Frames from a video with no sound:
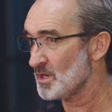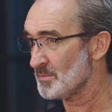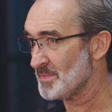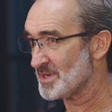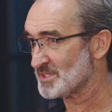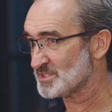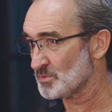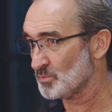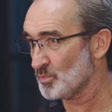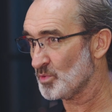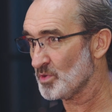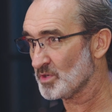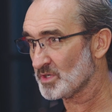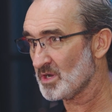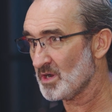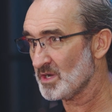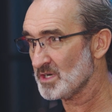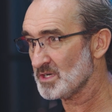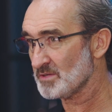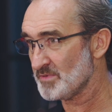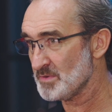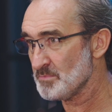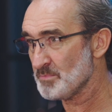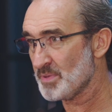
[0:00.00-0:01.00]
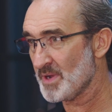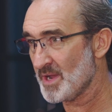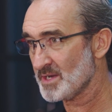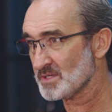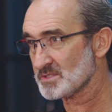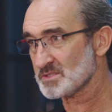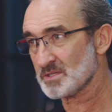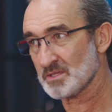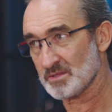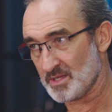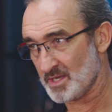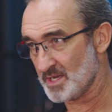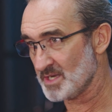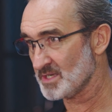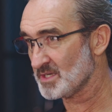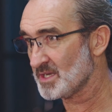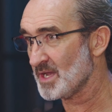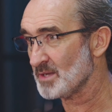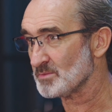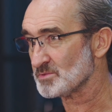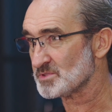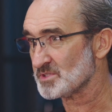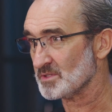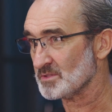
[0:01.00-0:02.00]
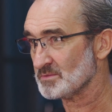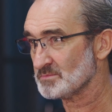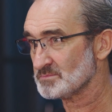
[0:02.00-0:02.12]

no matter what kind of impact they encounter.